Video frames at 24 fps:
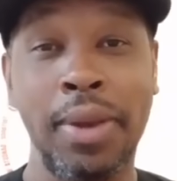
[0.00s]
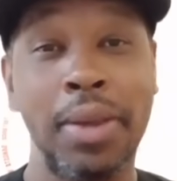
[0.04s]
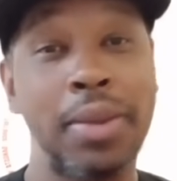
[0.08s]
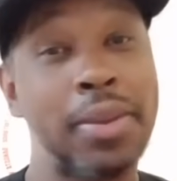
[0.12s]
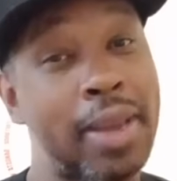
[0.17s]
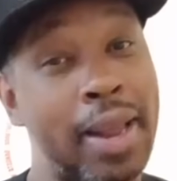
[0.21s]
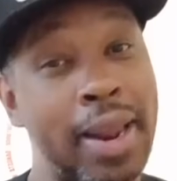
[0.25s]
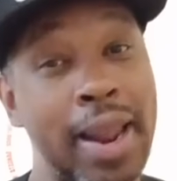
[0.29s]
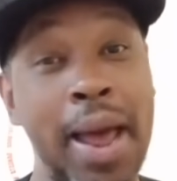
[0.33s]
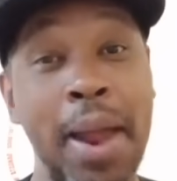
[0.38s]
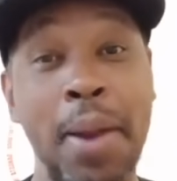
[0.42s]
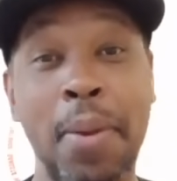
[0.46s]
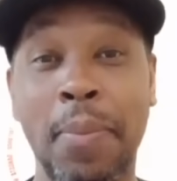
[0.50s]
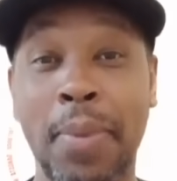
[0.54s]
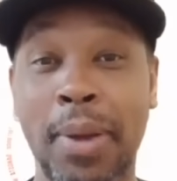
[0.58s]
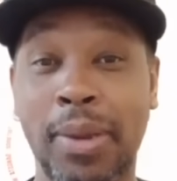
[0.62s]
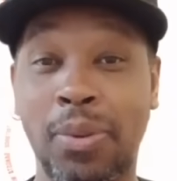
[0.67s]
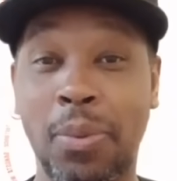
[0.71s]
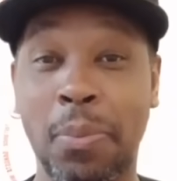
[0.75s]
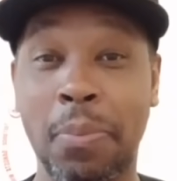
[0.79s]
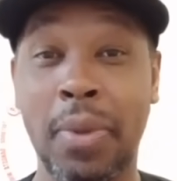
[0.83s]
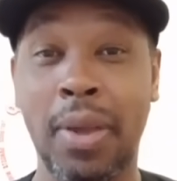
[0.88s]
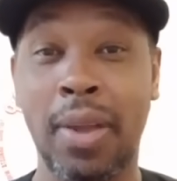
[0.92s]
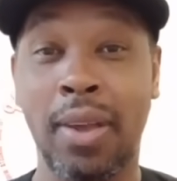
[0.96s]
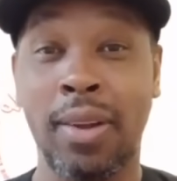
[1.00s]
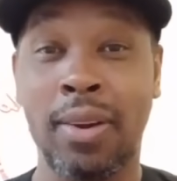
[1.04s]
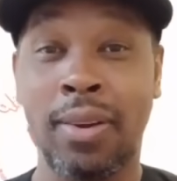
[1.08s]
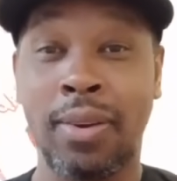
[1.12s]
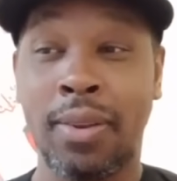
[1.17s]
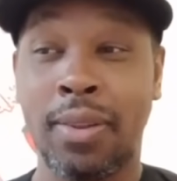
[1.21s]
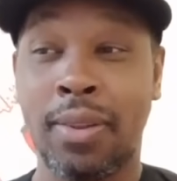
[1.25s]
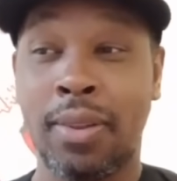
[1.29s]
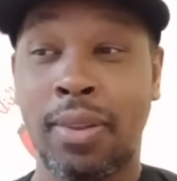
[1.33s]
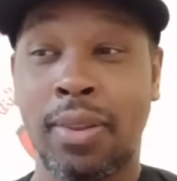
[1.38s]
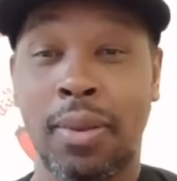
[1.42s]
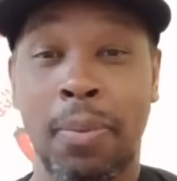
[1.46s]
It's a lot of mess with me.
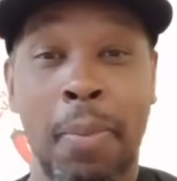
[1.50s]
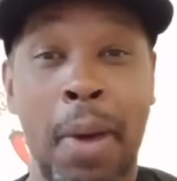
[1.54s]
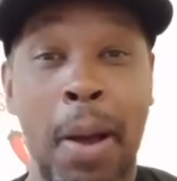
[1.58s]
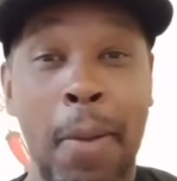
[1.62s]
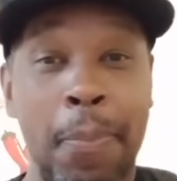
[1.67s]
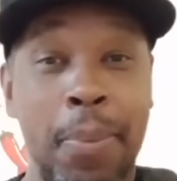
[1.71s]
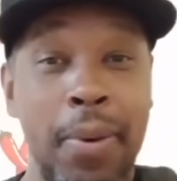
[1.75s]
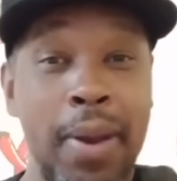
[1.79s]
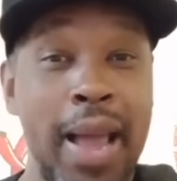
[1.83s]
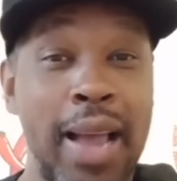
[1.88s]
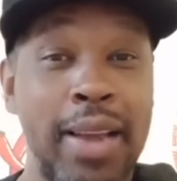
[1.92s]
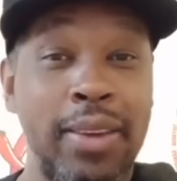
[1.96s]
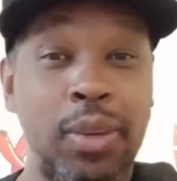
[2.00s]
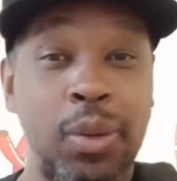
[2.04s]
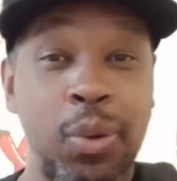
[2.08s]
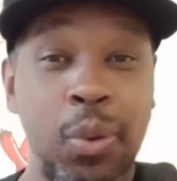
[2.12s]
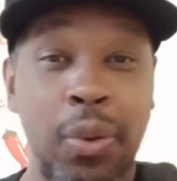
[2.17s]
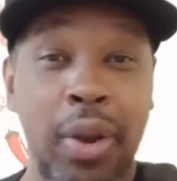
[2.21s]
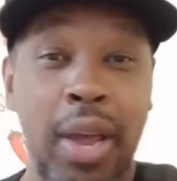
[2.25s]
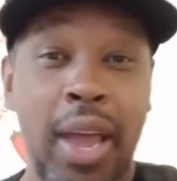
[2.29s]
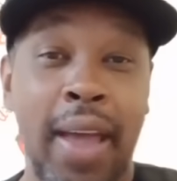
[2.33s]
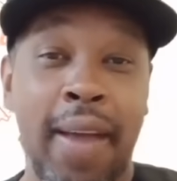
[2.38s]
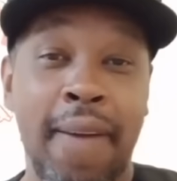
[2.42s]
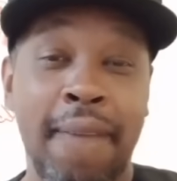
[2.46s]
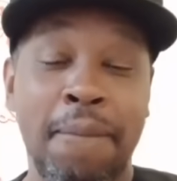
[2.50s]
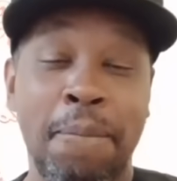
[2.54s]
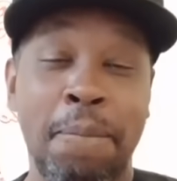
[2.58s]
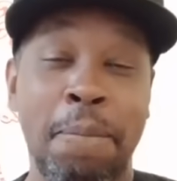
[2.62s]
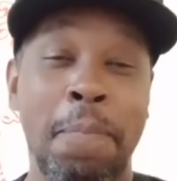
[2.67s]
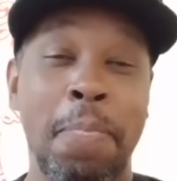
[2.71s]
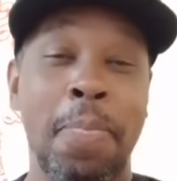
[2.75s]
My plaques show that.